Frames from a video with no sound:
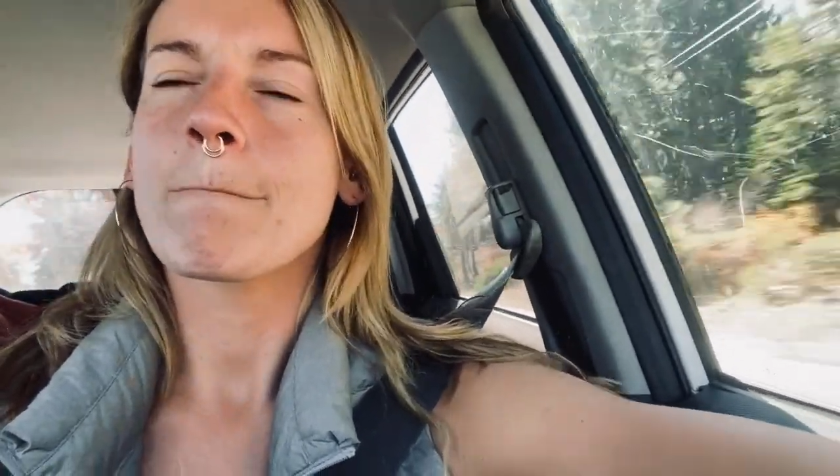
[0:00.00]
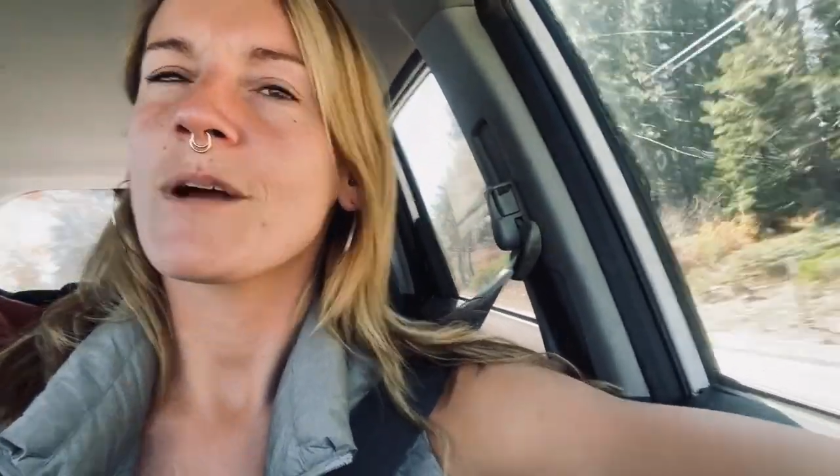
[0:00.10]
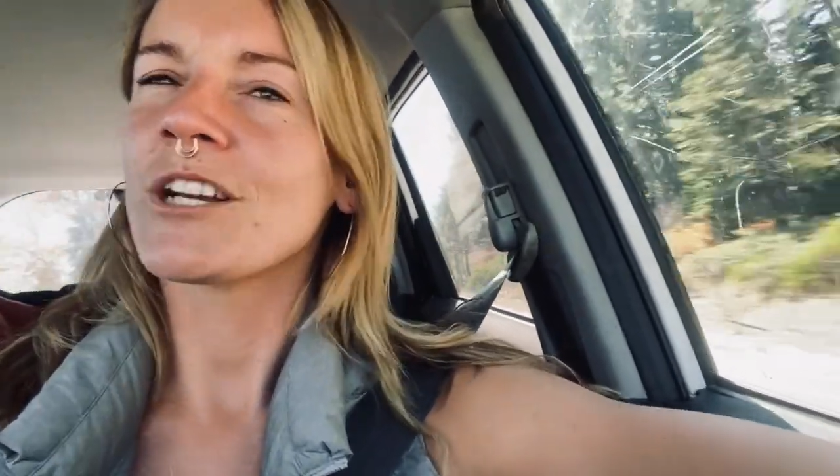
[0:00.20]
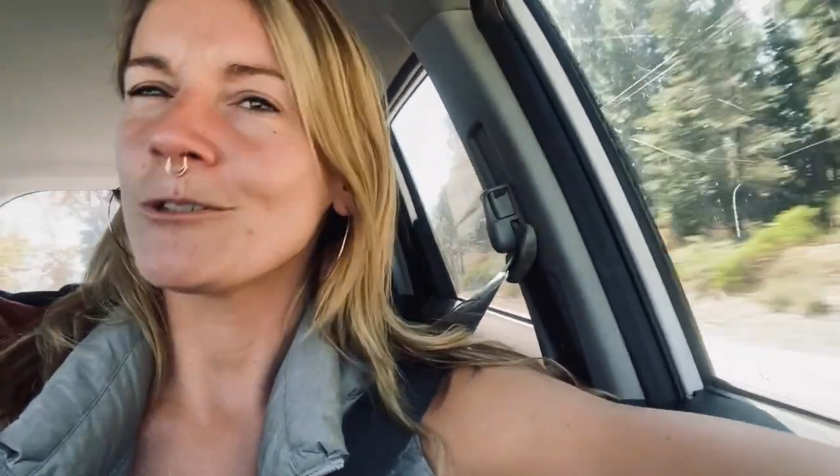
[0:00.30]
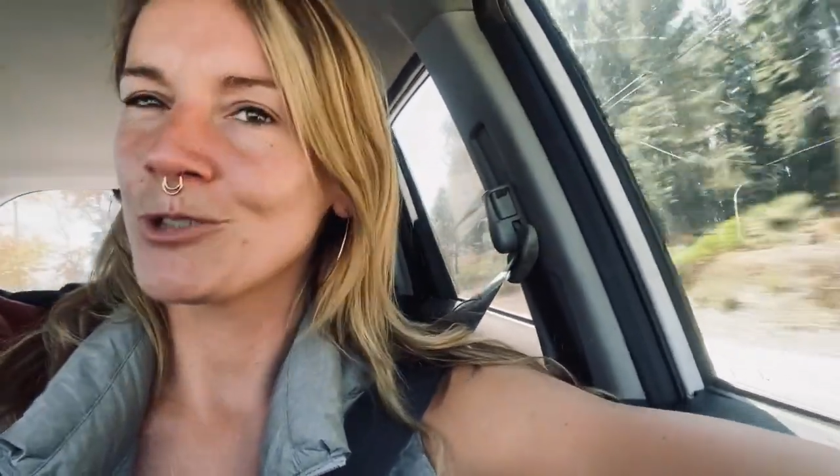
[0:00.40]

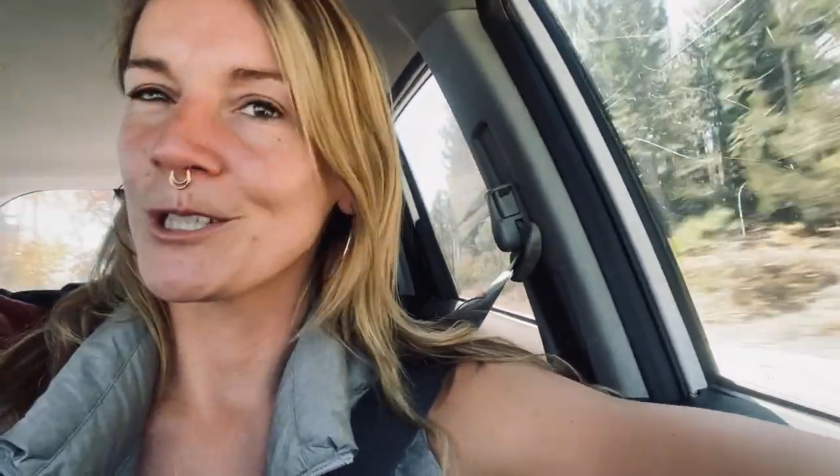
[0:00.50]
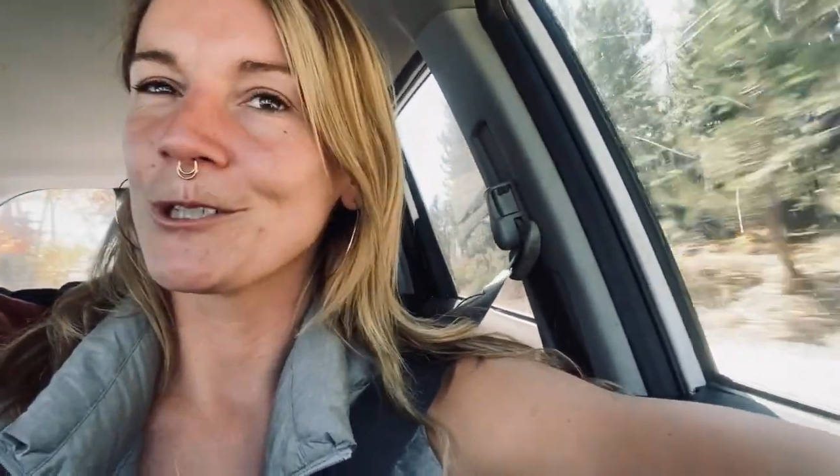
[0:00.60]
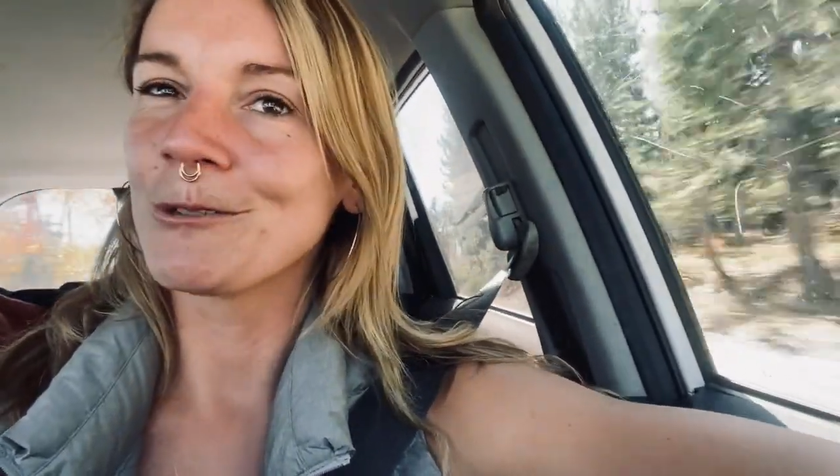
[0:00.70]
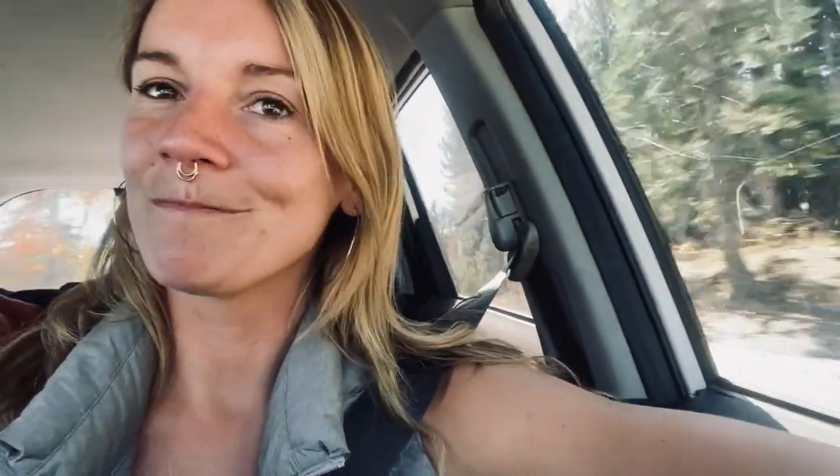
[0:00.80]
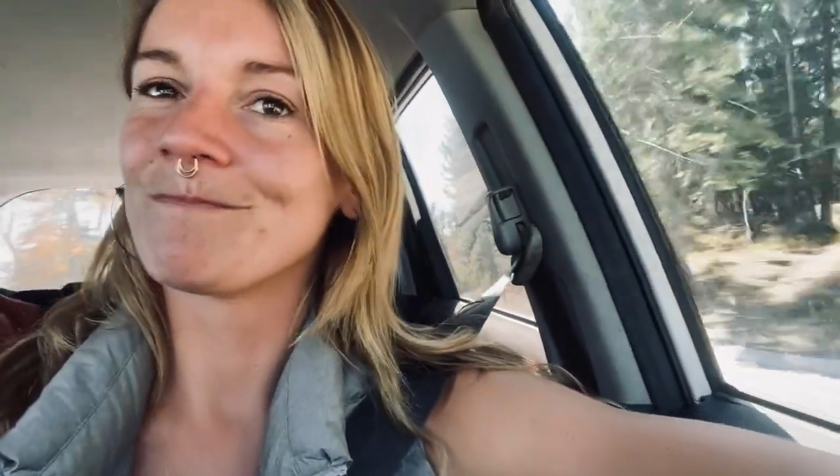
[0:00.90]
Are you
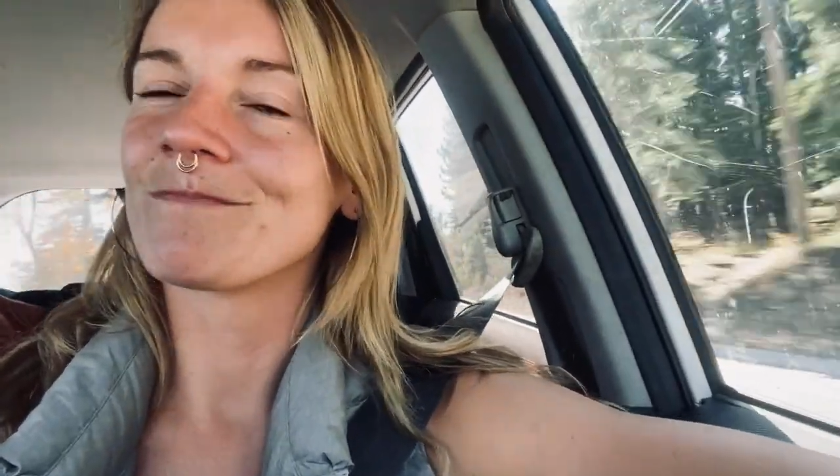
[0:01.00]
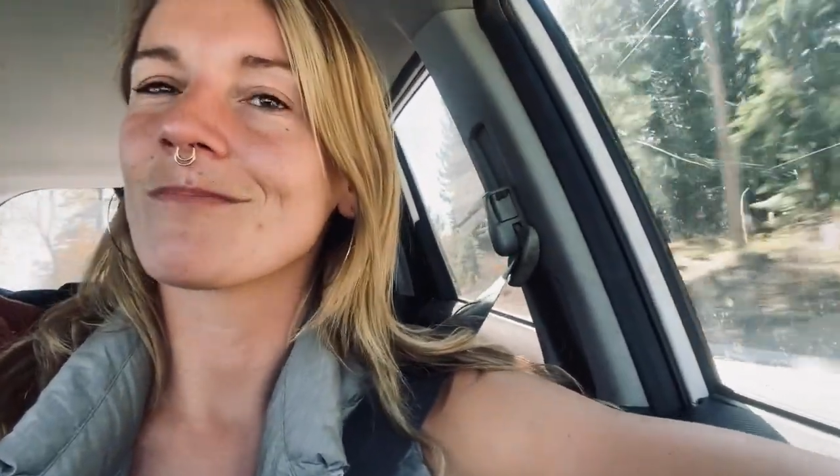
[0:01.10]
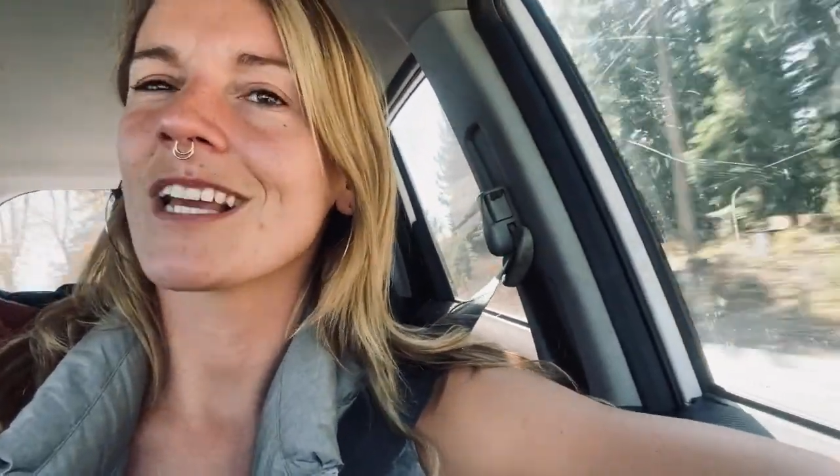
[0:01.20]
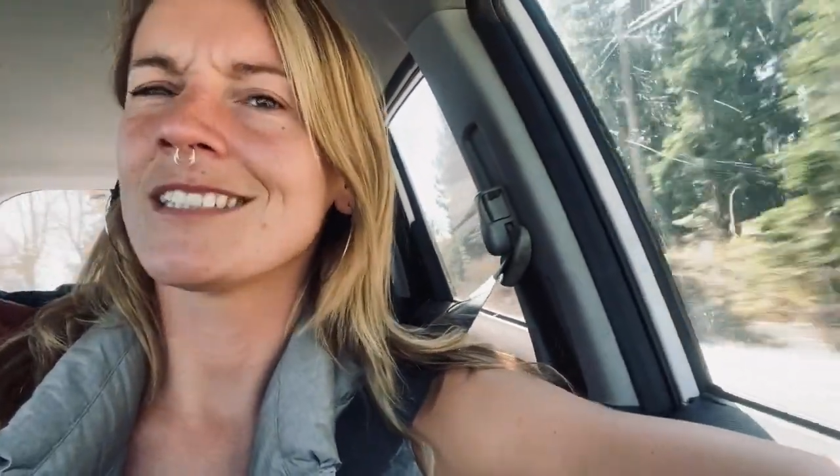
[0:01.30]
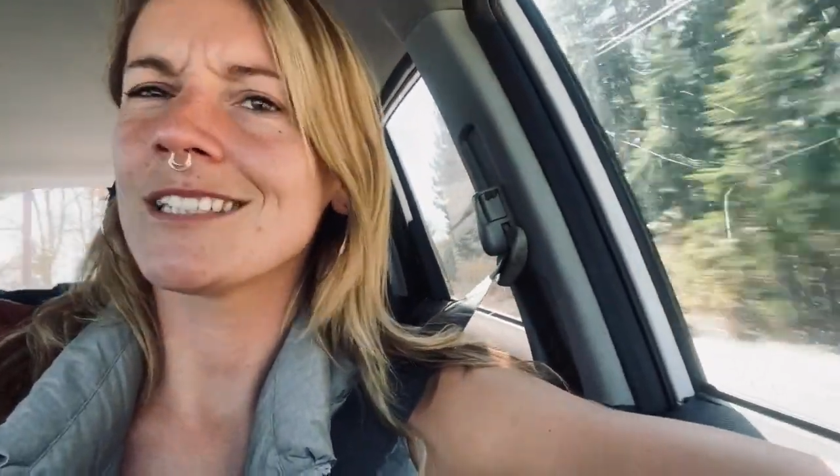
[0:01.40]
true?
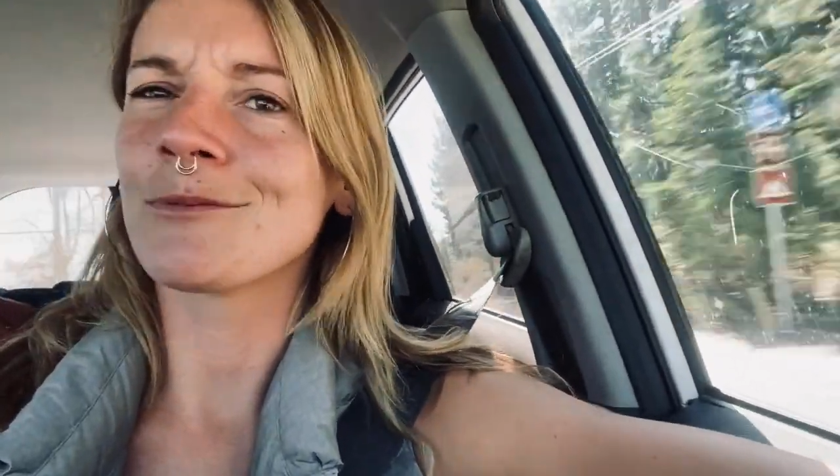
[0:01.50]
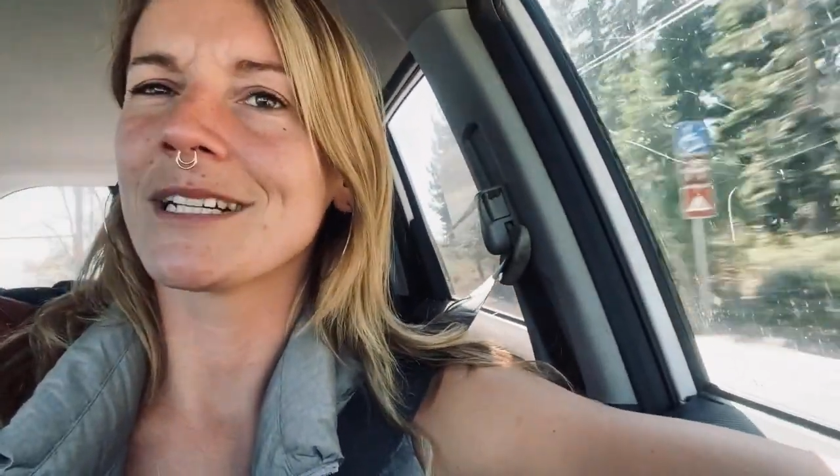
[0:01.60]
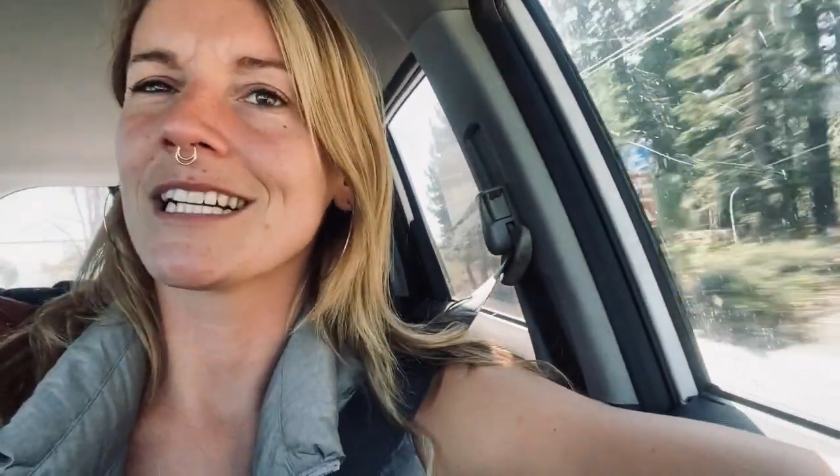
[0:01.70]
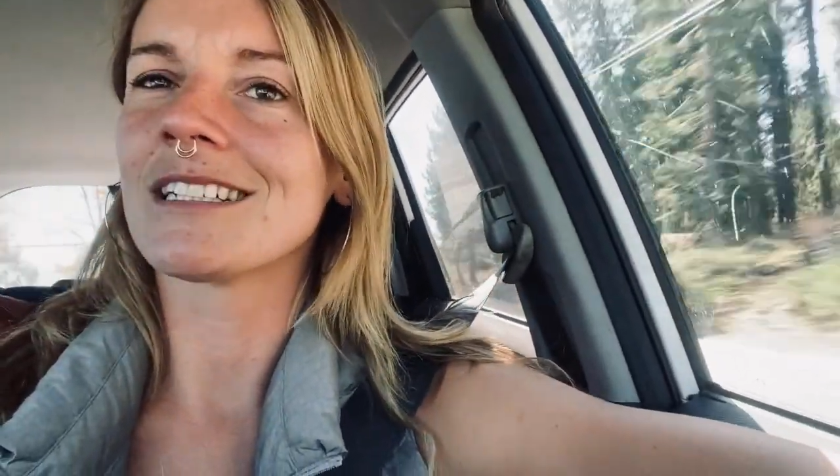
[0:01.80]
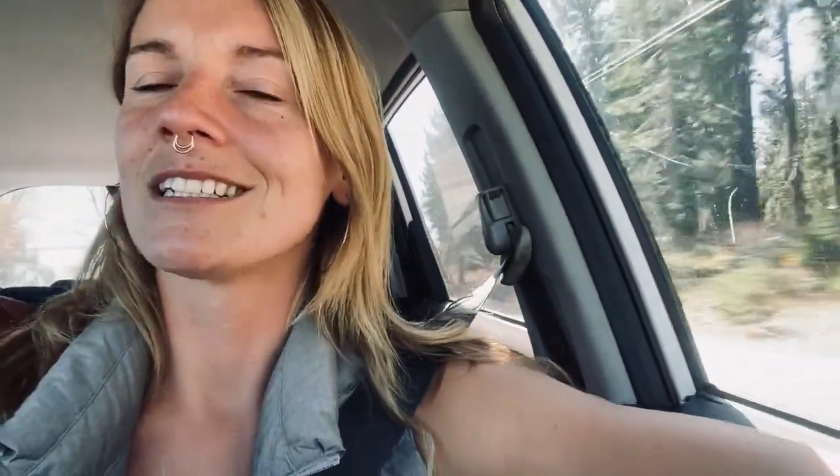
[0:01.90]
Is this
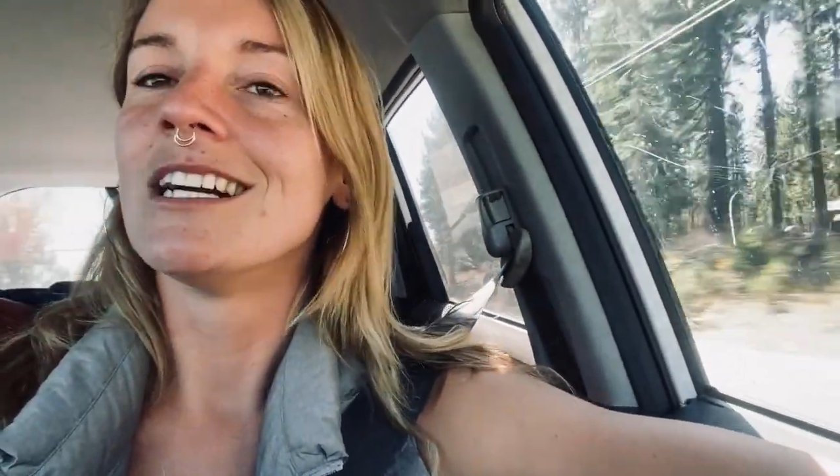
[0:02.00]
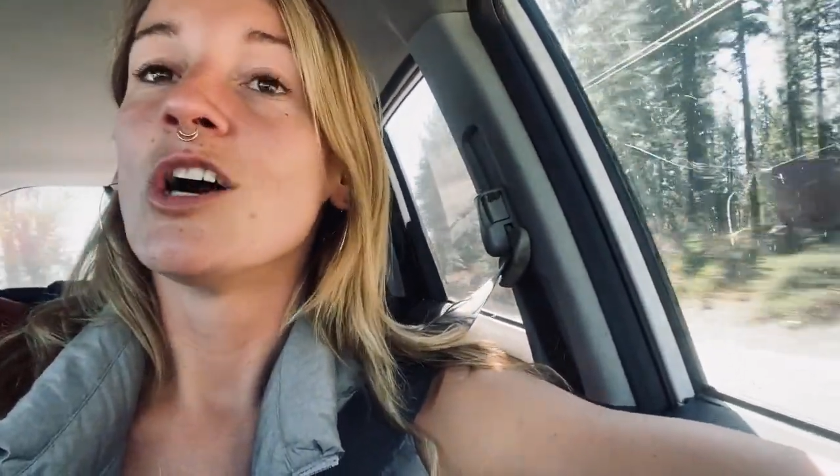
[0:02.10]
real?